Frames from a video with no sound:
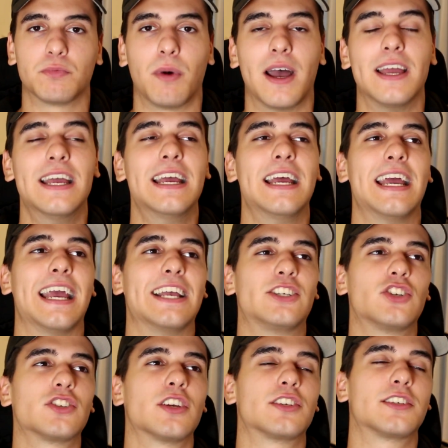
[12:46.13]
but it's
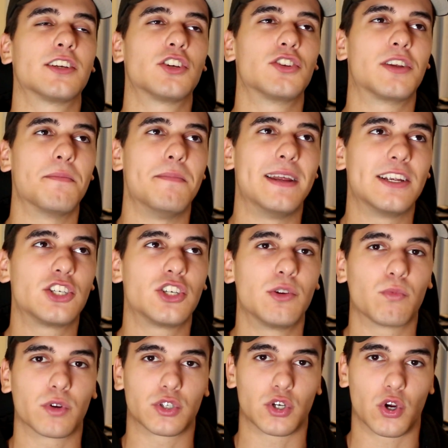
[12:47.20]
just such a
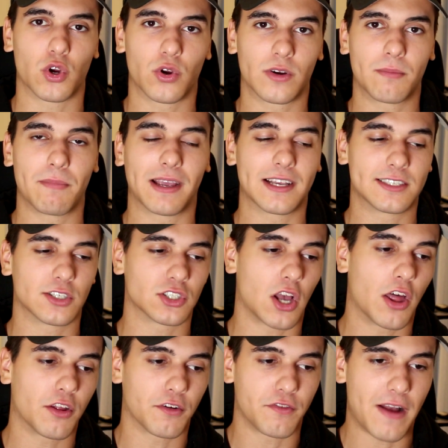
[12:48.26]
diminishing return because there's
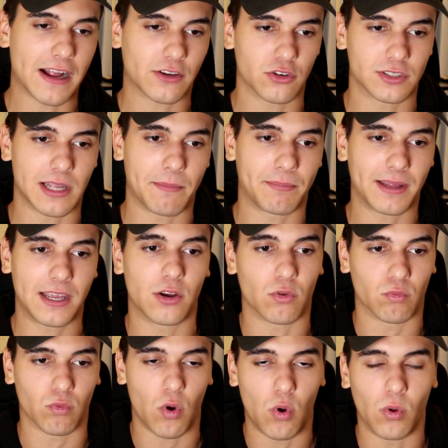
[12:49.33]
other factors that play in a
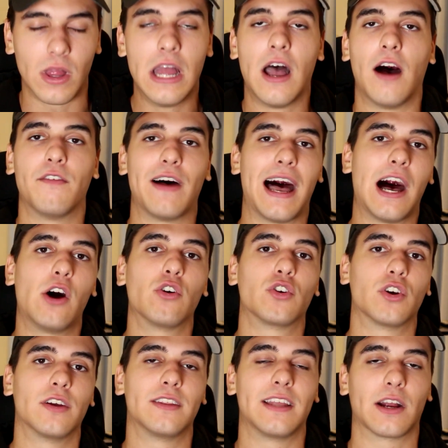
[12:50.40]
role of how
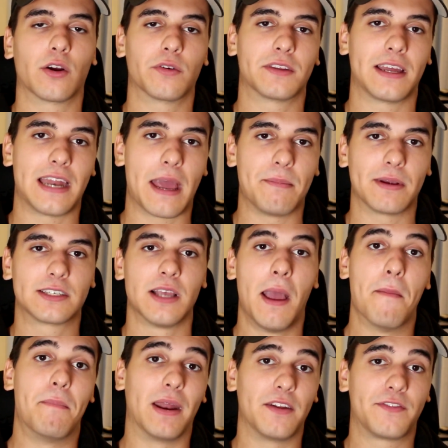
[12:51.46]
good the aerodynamics
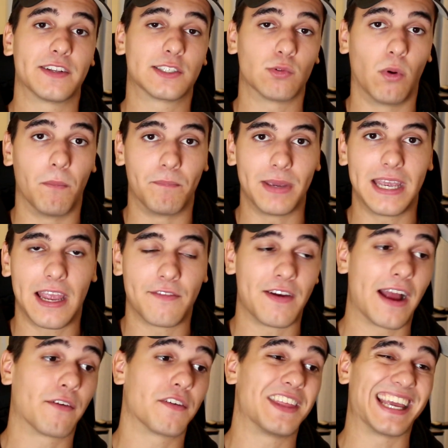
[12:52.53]
benefits will be if
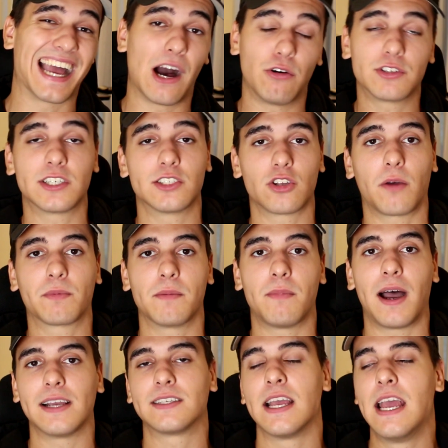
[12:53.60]
everything else is
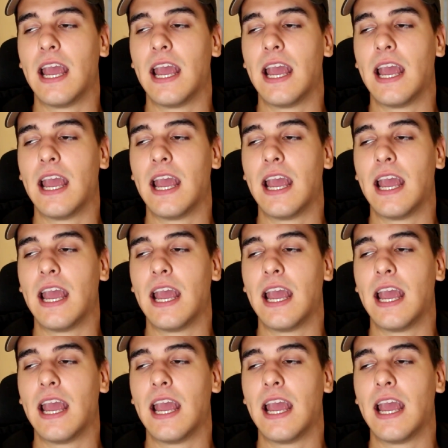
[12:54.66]
optimized.